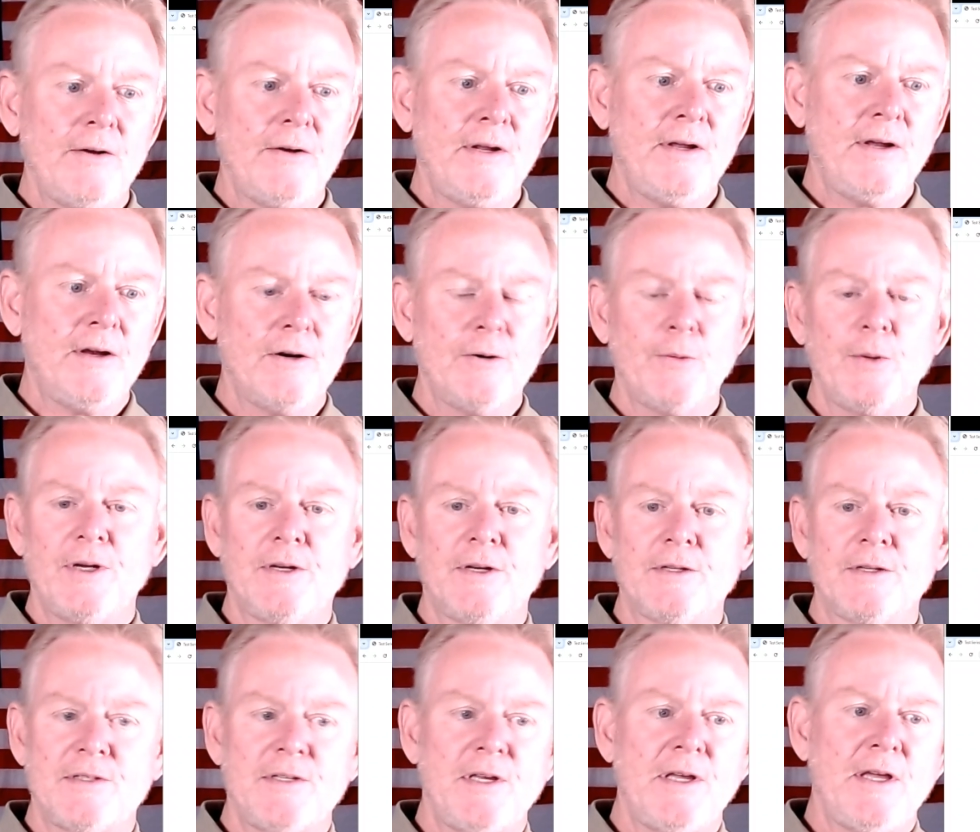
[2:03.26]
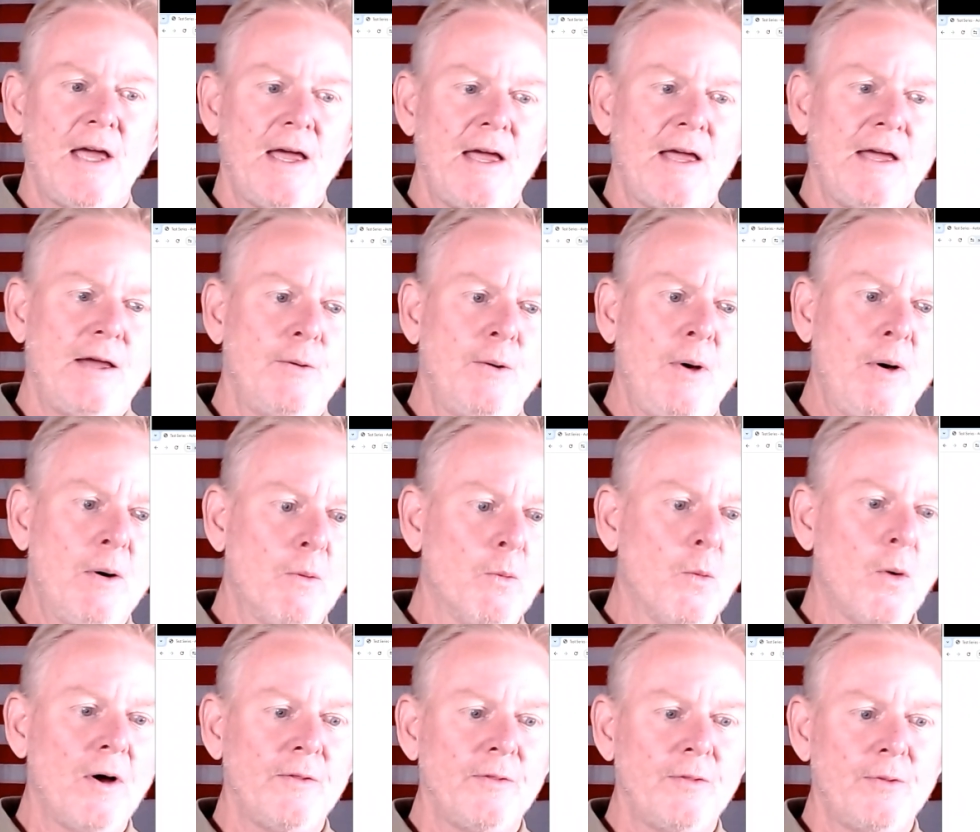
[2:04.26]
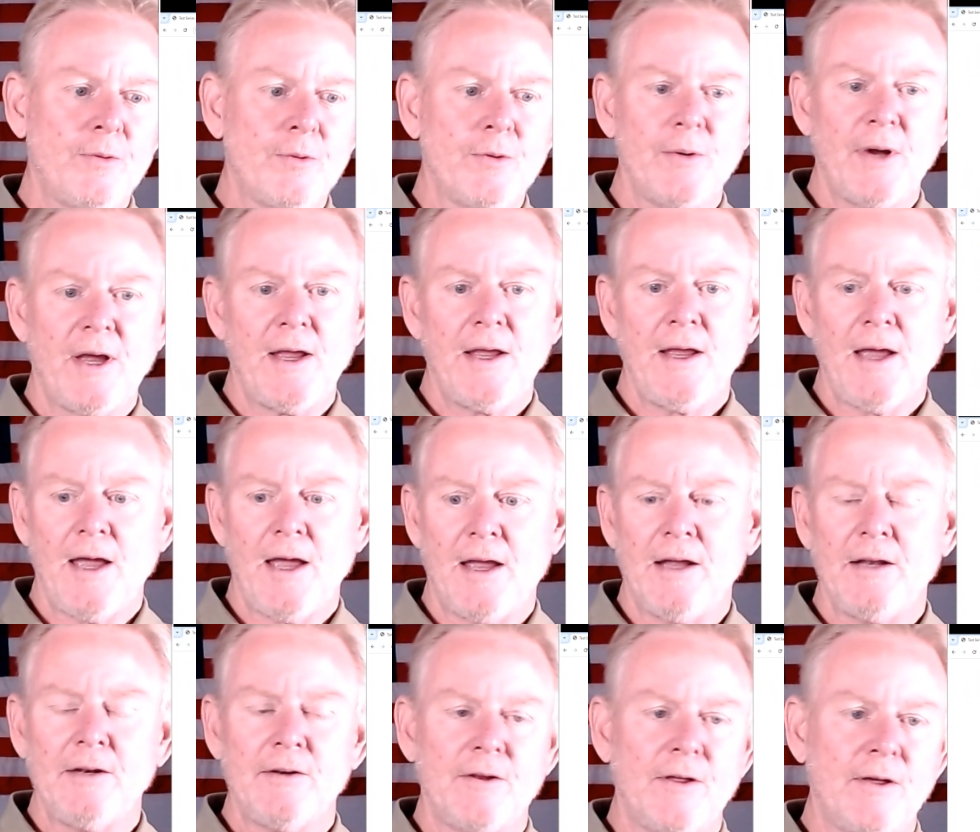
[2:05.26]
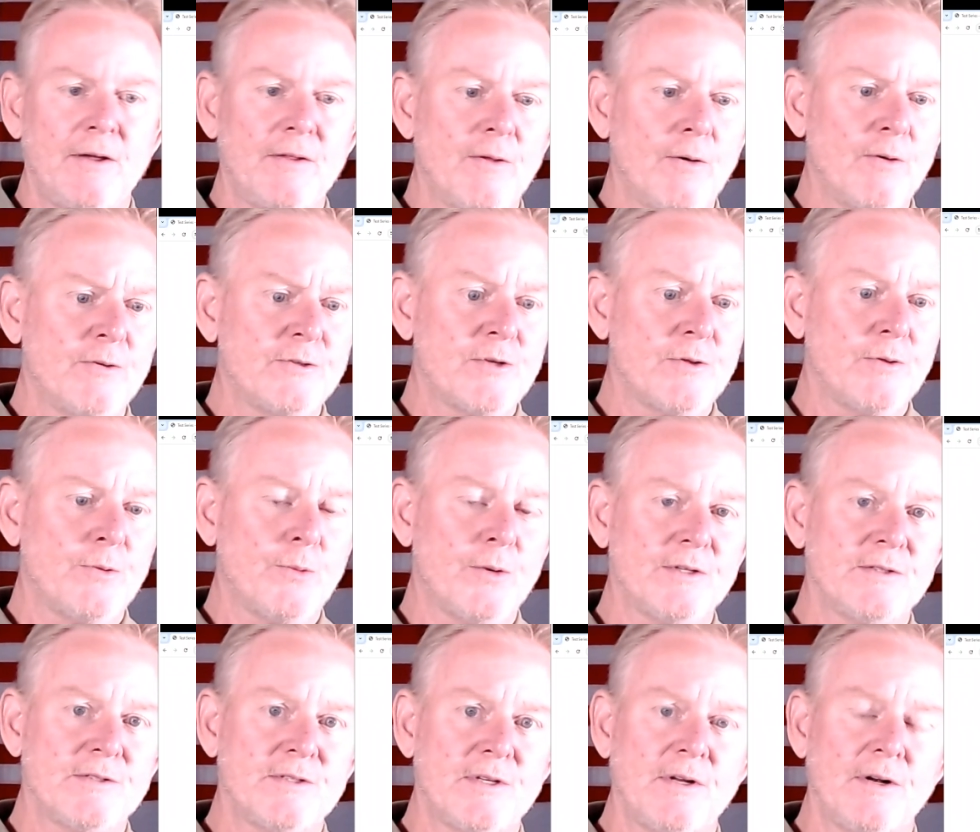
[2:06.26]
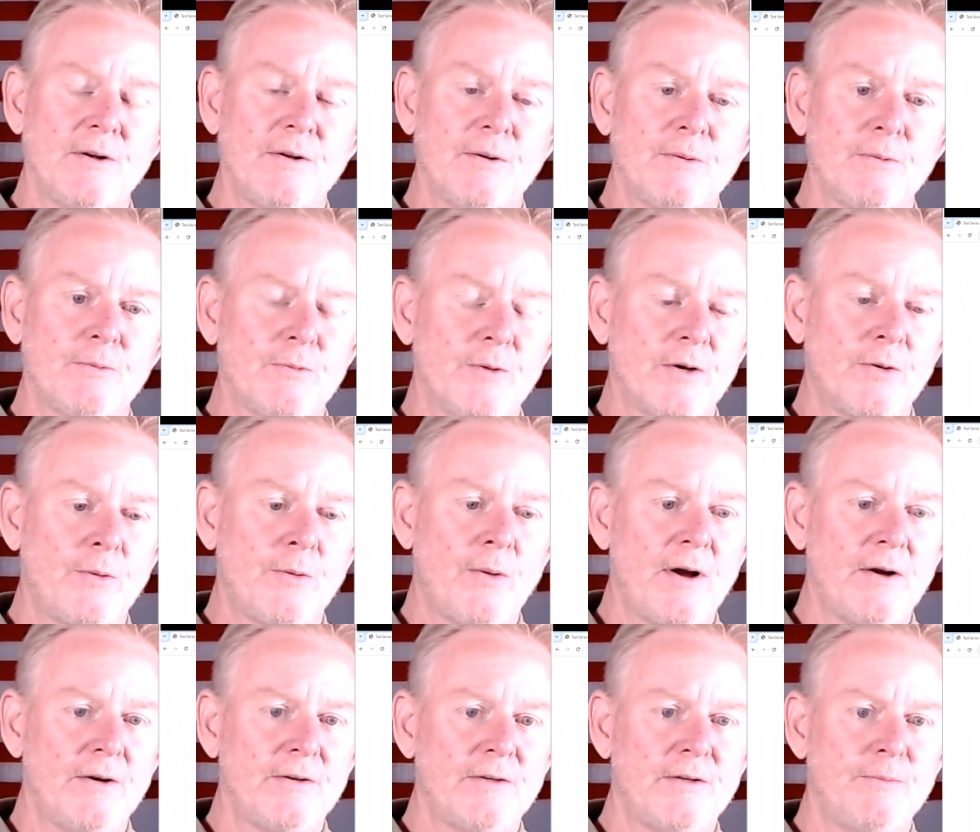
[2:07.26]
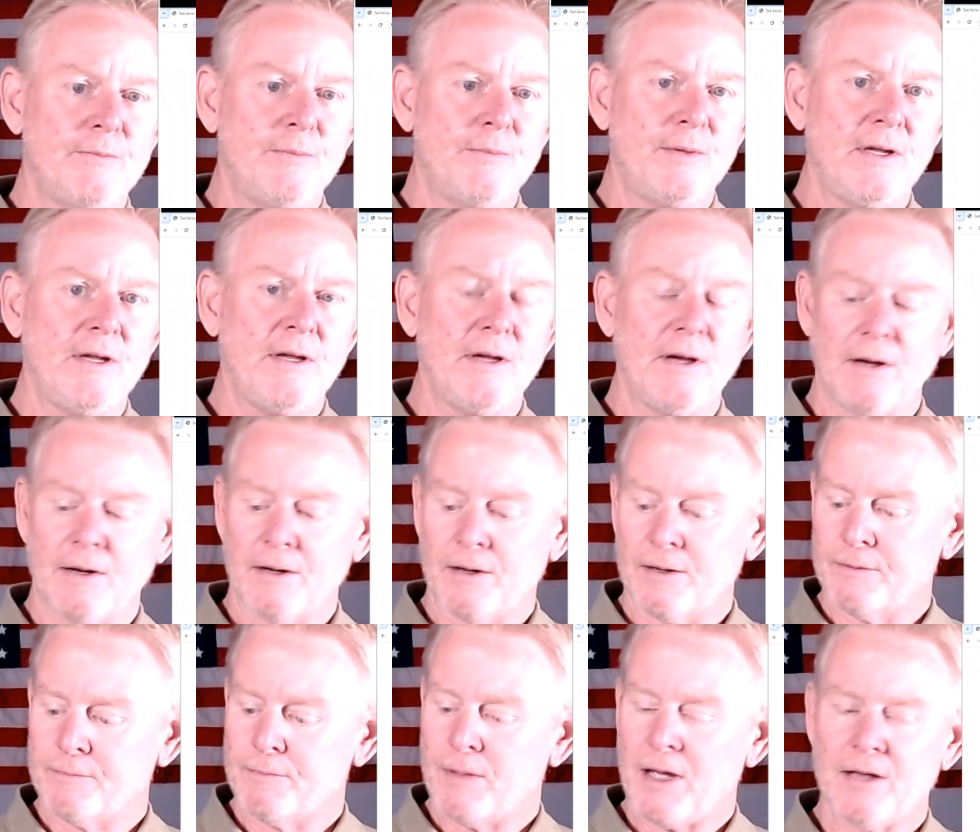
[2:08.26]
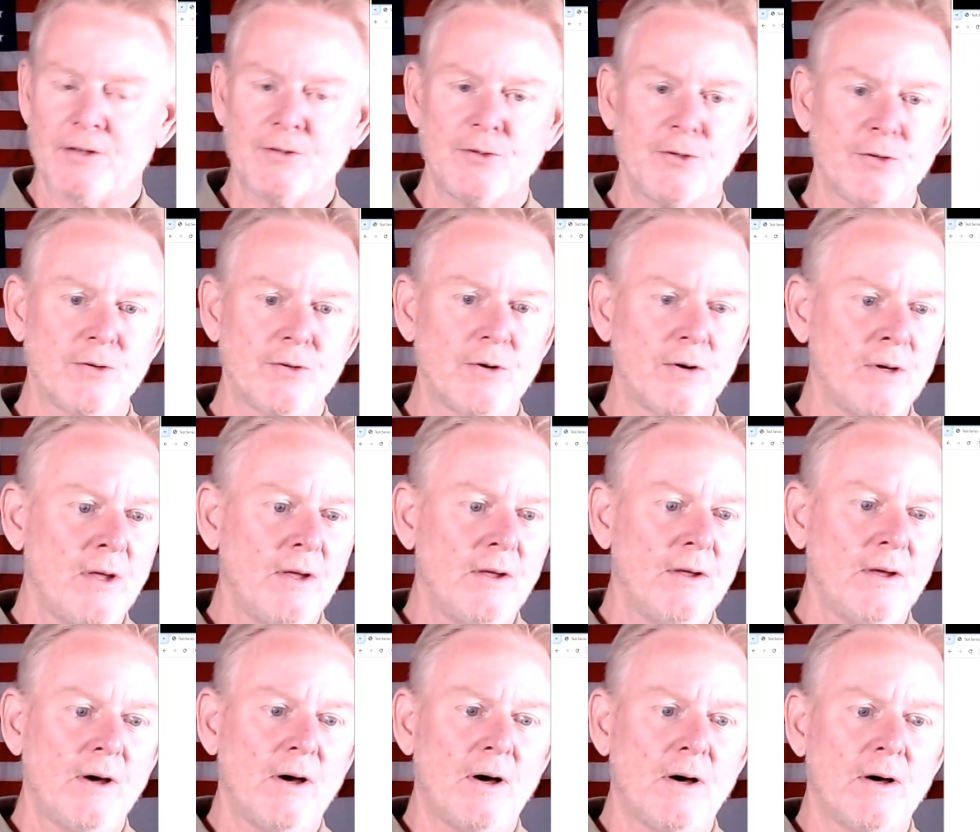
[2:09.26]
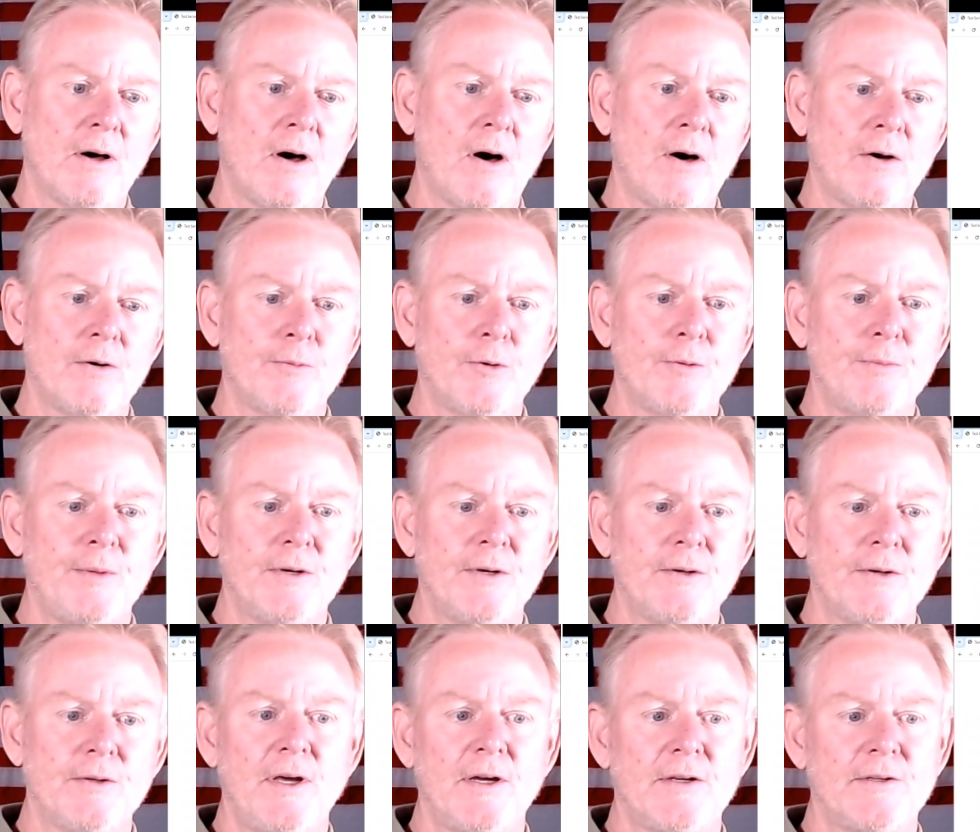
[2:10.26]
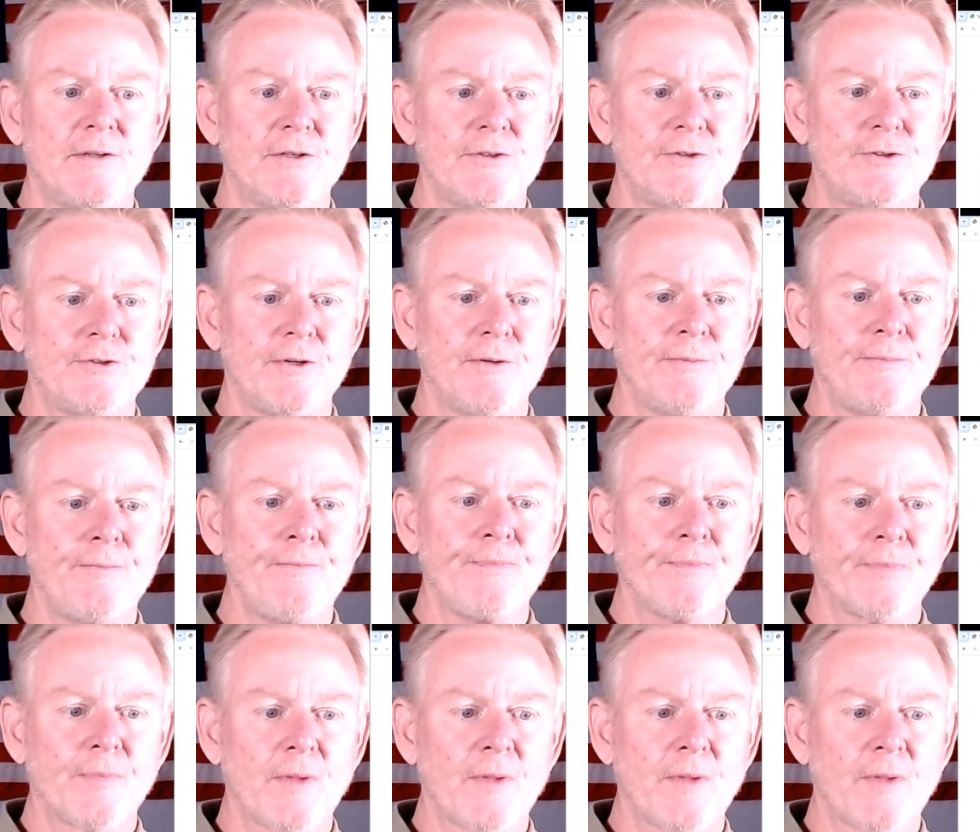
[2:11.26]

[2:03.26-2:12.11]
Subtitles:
here, we can see A1 through A8. Those are the ones that are required to be master automobile technician.